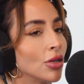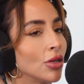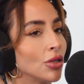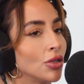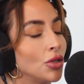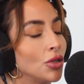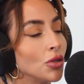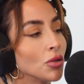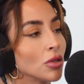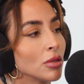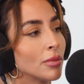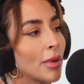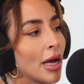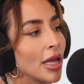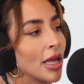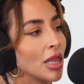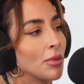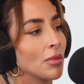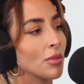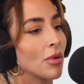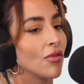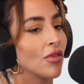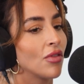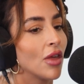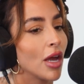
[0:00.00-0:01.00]
you remind
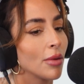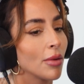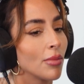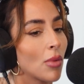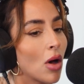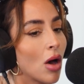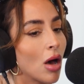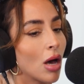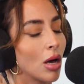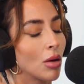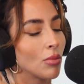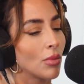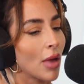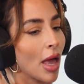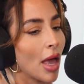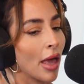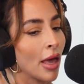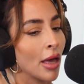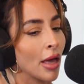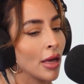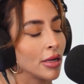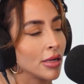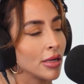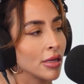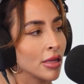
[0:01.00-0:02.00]
them of their mom
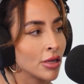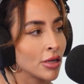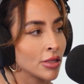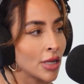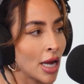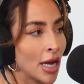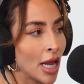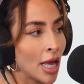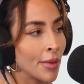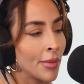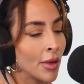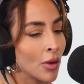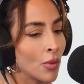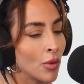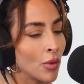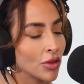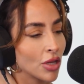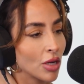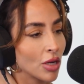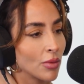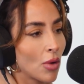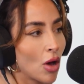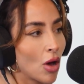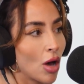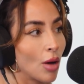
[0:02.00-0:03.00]
and their dynamic with
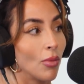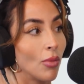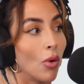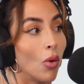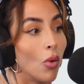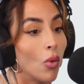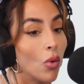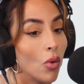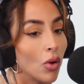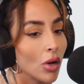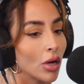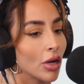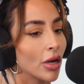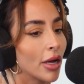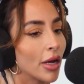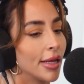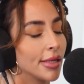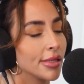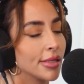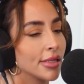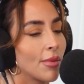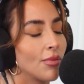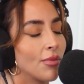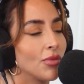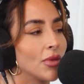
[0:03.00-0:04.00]
their mom, or
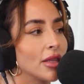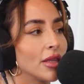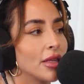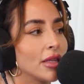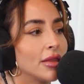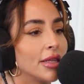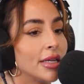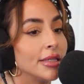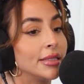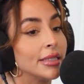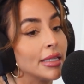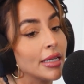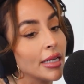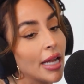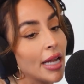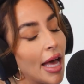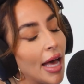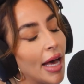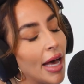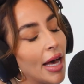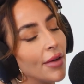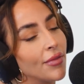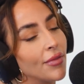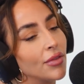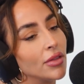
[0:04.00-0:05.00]
it's something that they didn't
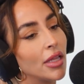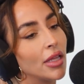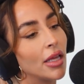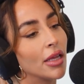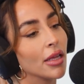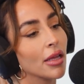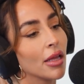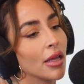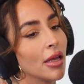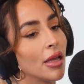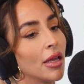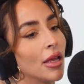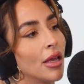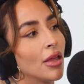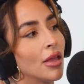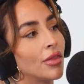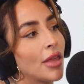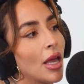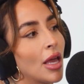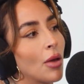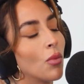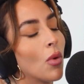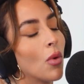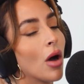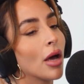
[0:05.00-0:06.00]
have and that
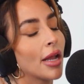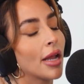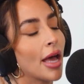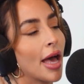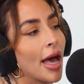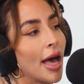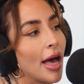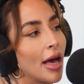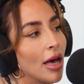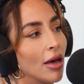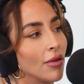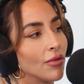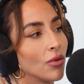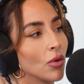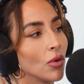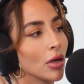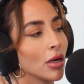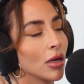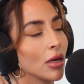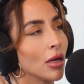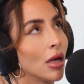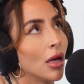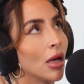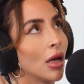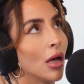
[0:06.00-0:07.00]
they want to have,
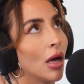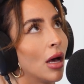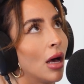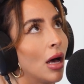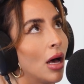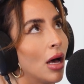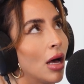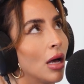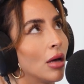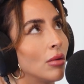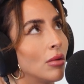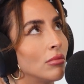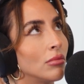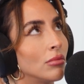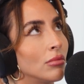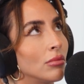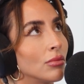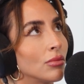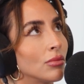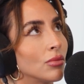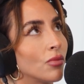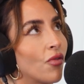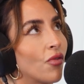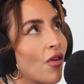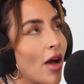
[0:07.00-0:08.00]
or
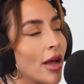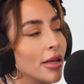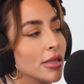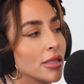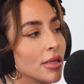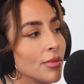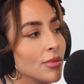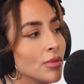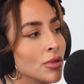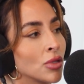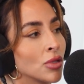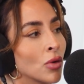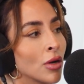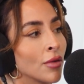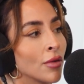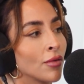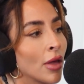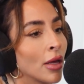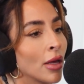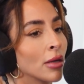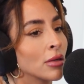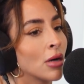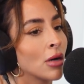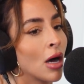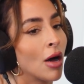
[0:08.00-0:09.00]
find some sort of
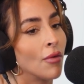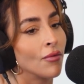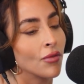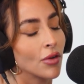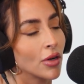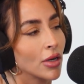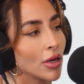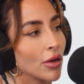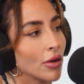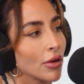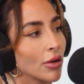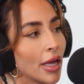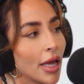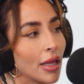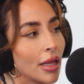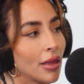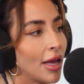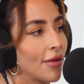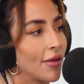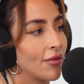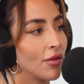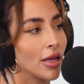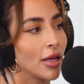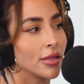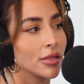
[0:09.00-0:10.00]
like comfort or get
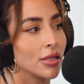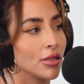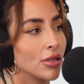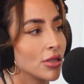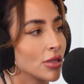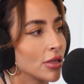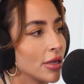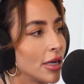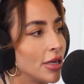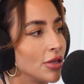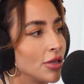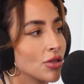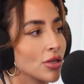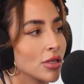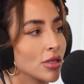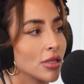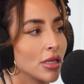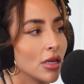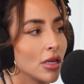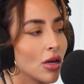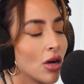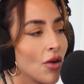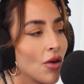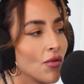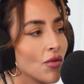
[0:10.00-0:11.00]
life lessons or
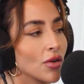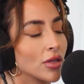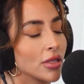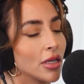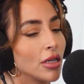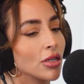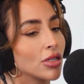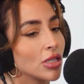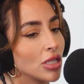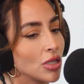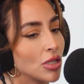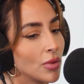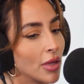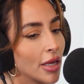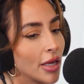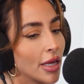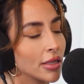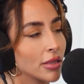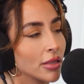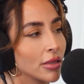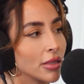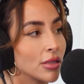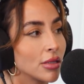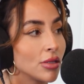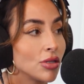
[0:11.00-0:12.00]
interesting conversations and they get
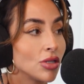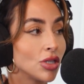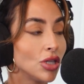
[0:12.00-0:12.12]
to listen